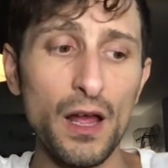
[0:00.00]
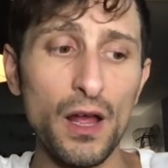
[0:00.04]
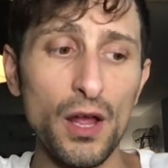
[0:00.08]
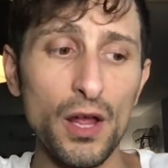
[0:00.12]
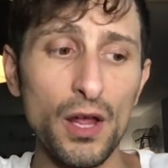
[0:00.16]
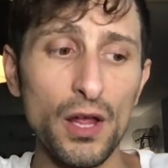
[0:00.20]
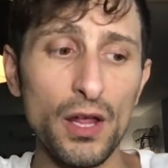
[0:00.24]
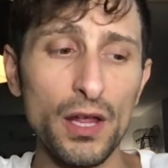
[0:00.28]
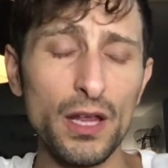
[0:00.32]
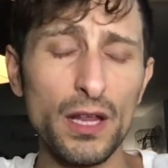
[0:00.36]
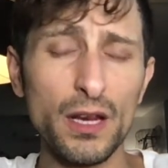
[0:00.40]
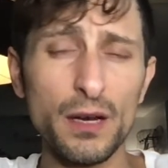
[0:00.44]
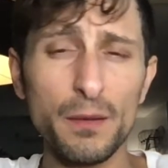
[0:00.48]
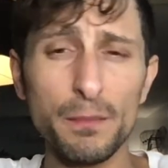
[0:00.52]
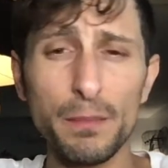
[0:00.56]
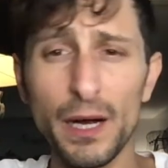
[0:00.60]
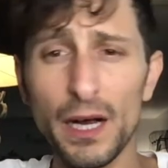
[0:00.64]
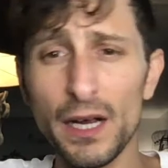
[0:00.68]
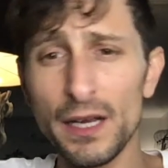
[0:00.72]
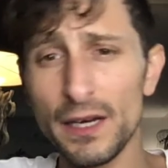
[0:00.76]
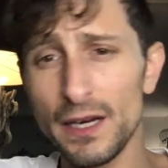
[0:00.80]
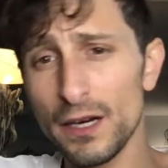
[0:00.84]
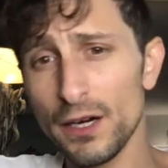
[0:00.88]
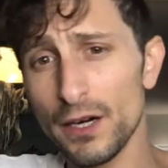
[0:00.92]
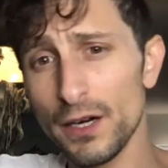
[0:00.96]
In
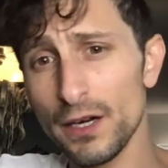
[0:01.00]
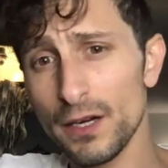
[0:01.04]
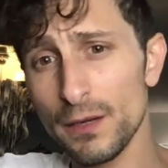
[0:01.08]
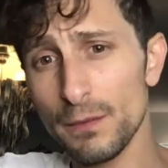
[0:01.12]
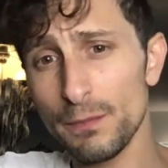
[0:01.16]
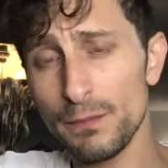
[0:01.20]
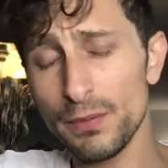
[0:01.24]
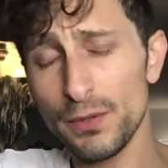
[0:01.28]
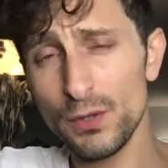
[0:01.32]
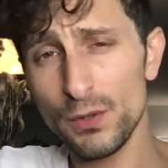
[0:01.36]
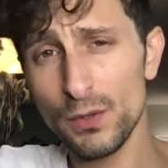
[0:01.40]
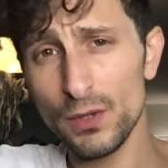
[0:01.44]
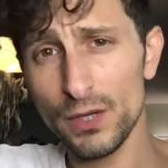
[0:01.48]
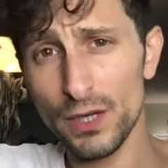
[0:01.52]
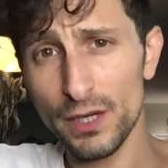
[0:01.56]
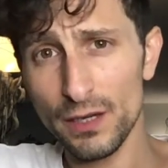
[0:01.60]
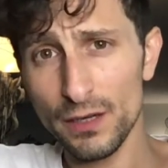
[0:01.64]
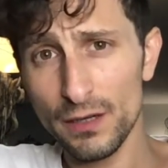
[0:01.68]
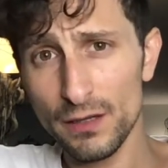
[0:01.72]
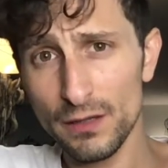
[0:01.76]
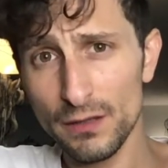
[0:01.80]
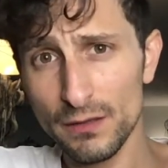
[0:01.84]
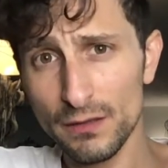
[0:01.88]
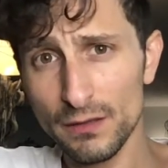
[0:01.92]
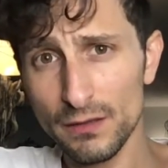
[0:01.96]
binary
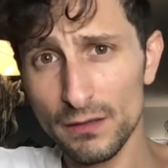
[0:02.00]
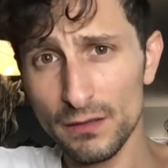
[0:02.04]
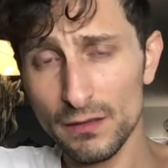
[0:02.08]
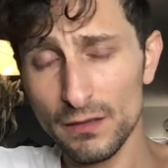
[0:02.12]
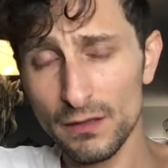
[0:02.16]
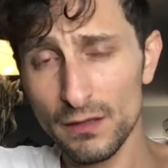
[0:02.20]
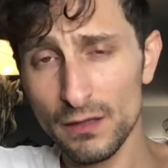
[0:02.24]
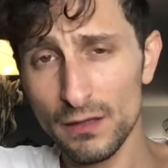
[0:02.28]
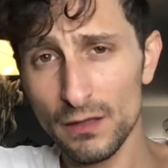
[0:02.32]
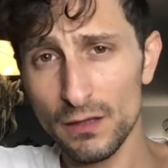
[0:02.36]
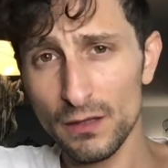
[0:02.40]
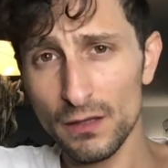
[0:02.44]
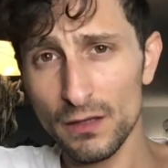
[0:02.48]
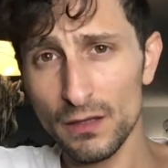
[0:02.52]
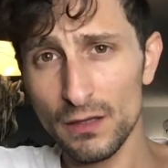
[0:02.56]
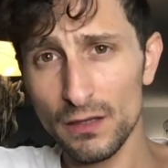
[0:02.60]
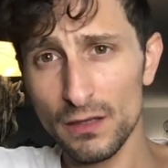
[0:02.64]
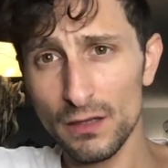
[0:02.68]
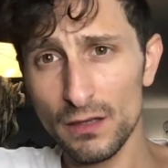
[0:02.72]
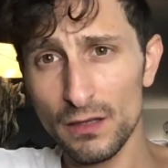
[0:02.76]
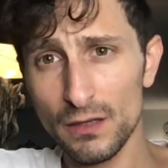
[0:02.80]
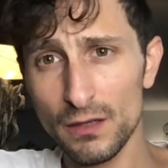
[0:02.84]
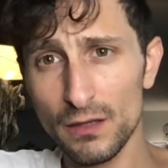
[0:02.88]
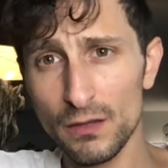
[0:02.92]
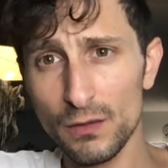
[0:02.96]
computing,
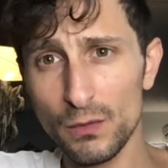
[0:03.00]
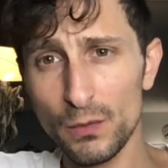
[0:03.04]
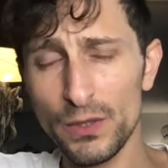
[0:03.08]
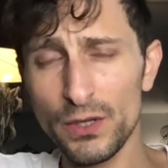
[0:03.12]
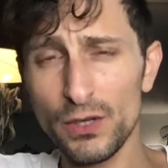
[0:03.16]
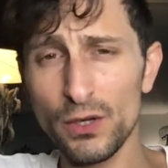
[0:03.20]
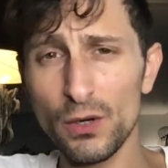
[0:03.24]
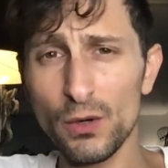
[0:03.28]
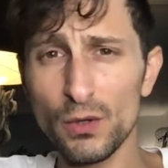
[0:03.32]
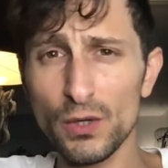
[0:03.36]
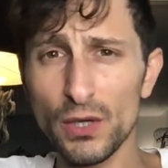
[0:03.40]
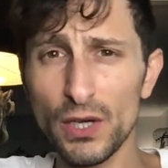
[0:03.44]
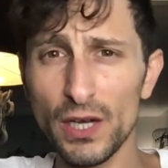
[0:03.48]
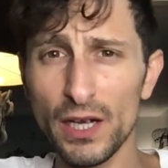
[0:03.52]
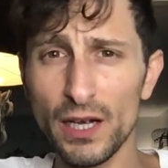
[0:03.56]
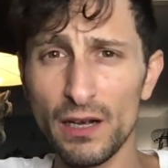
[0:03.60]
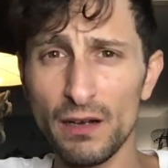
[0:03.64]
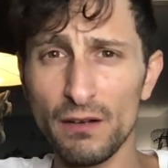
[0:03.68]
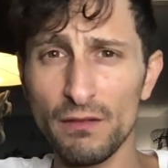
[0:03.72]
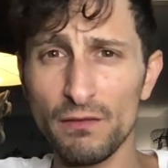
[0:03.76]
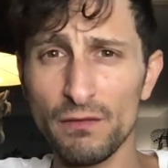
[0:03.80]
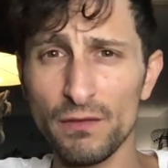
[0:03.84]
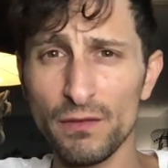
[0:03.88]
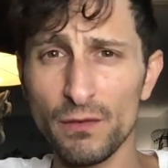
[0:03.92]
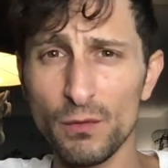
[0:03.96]
we don't
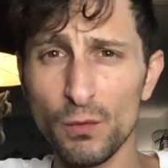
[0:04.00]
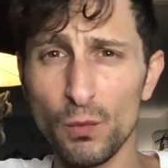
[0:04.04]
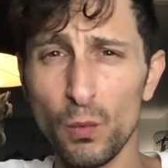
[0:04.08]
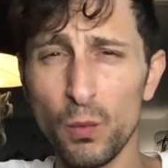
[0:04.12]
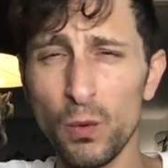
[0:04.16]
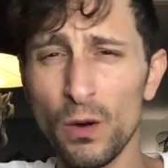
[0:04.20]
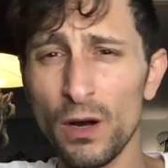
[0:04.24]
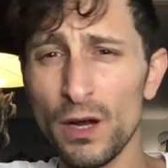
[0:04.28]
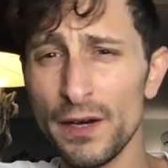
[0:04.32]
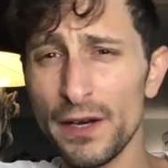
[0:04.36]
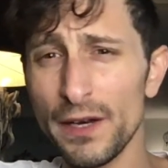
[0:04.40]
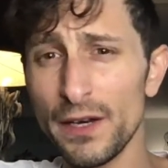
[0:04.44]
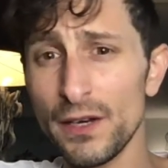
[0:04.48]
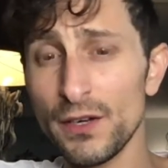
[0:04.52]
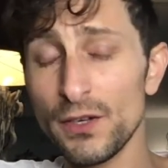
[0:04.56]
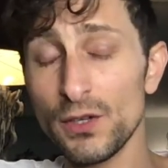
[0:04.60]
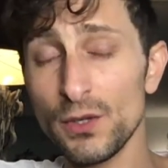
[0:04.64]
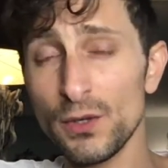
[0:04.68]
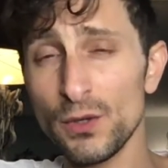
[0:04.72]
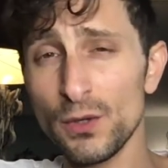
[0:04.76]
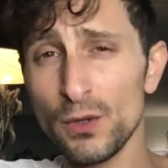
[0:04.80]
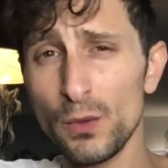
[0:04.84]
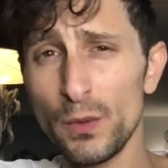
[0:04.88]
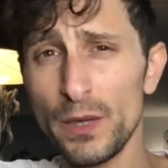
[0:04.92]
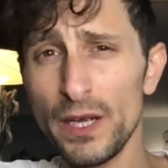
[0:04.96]
have 1 and
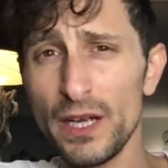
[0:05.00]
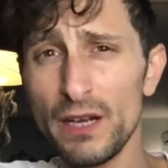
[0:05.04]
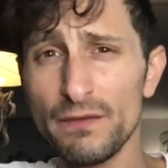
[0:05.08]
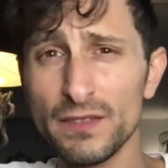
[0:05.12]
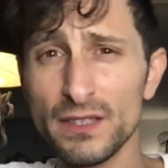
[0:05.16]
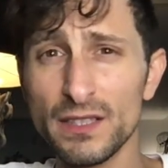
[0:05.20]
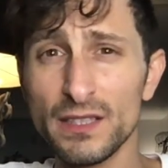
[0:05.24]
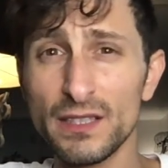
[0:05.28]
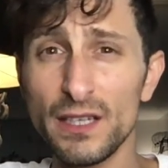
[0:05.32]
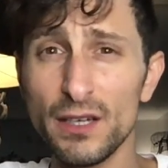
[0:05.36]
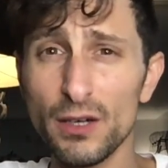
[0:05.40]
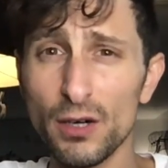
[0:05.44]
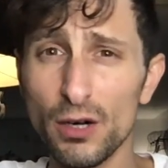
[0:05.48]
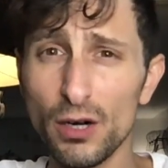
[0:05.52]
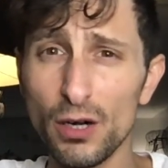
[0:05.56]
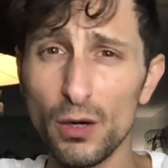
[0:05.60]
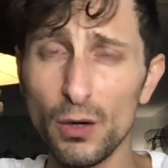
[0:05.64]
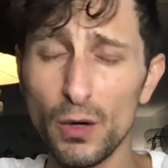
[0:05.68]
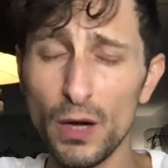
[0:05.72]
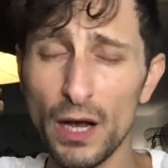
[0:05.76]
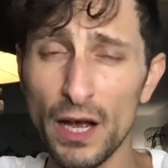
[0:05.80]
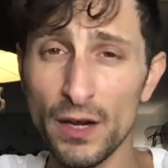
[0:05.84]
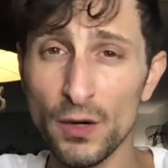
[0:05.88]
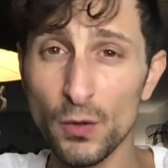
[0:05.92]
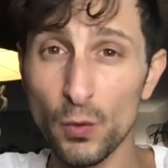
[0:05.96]
2. We have 0
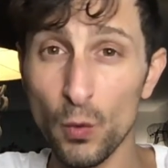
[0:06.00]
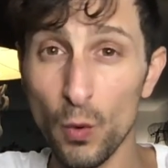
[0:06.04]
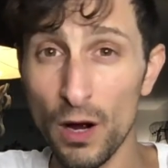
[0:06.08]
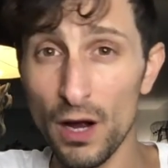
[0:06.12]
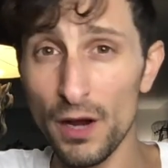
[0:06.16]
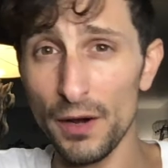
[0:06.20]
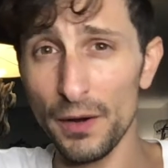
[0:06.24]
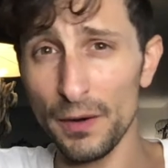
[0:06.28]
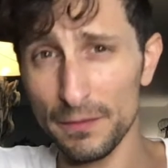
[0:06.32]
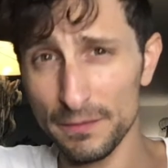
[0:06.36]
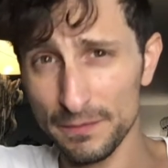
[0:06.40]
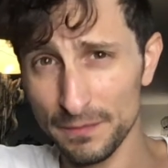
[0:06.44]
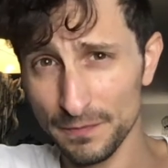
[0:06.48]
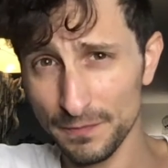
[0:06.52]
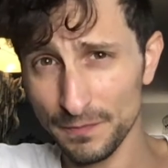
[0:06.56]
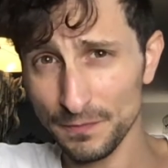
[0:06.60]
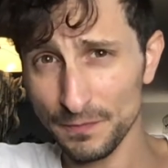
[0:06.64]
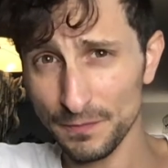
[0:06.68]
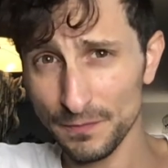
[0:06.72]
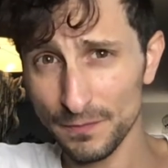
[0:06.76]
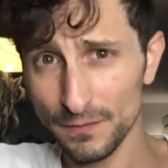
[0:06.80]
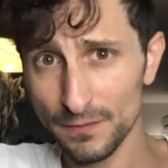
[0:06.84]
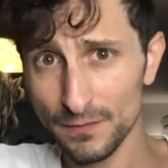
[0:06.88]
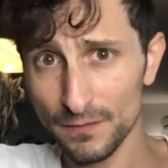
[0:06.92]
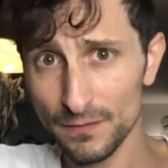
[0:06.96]
and 1.
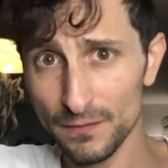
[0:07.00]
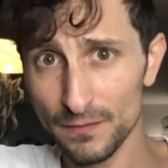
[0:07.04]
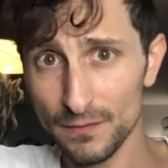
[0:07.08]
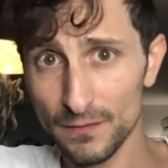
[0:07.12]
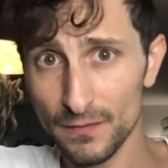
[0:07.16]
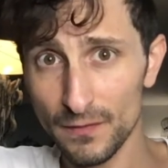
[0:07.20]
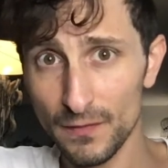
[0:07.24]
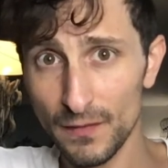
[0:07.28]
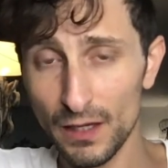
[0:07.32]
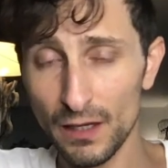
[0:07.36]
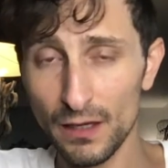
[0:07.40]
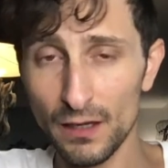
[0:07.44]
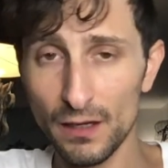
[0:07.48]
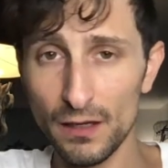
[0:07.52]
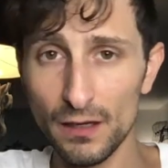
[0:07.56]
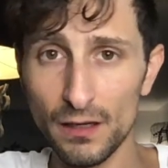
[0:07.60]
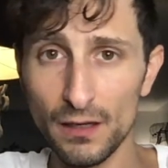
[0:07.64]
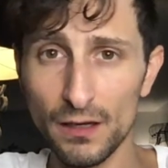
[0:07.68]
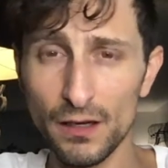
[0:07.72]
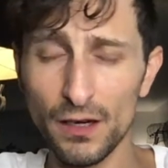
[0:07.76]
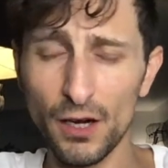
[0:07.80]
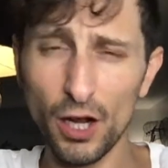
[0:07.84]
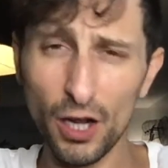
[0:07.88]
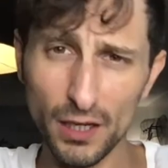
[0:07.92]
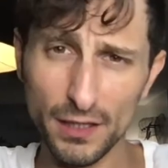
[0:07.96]

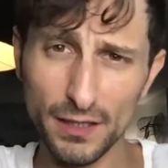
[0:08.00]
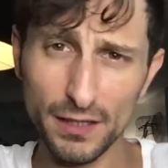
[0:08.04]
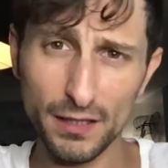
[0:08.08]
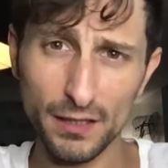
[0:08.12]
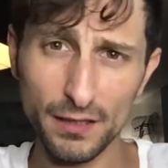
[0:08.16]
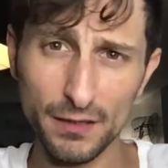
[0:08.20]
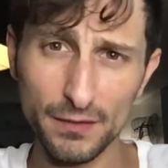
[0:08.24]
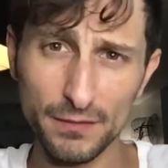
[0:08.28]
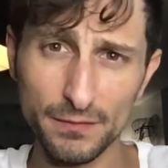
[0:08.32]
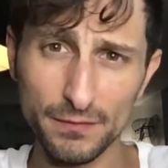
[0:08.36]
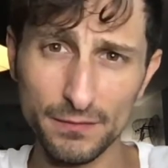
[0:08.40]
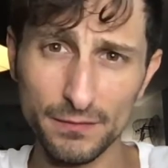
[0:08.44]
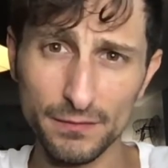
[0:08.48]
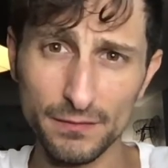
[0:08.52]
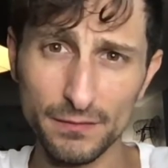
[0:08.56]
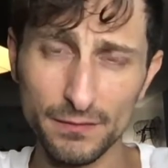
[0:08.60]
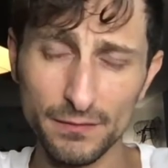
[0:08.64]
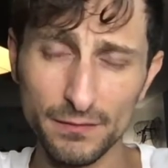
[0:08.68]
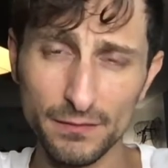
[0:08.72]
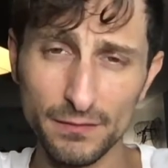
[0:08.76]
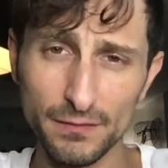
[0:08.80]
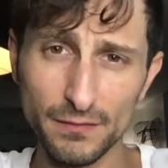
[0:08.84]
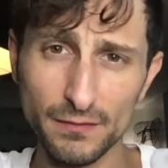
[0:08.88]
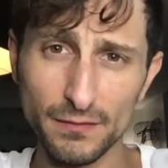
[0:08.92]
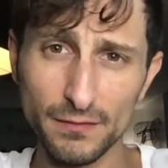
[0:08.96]
Not
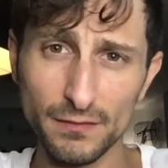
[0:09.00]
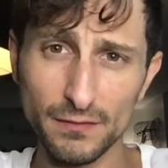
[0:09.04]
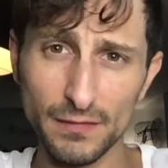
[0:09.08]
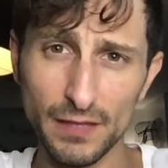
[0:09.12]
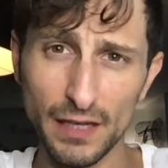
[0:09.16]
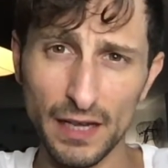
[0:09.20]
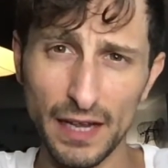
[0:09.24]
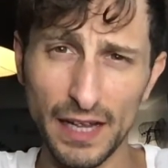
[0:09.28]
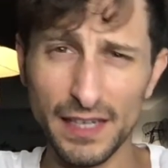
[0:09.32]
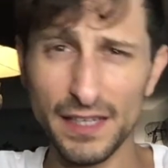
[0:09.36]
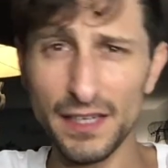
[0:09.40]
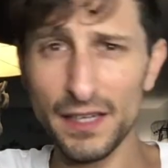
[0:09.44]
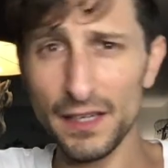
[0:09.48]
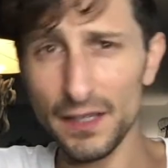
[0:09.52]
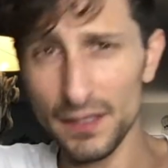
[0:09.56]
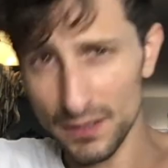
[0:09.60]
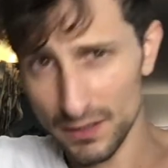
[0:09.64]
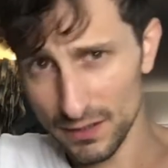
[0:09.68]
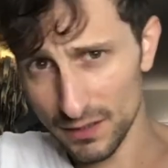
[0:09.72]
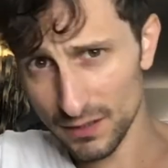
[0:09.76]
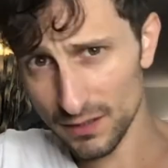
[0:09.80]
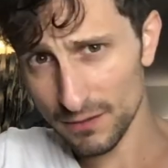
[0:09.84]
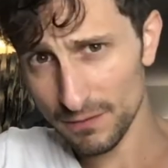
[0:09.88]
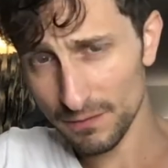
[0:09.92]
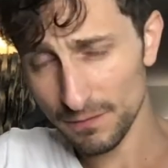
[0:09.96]
and
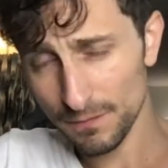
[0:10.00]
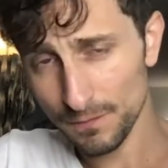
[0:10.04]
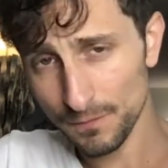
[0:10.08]
is.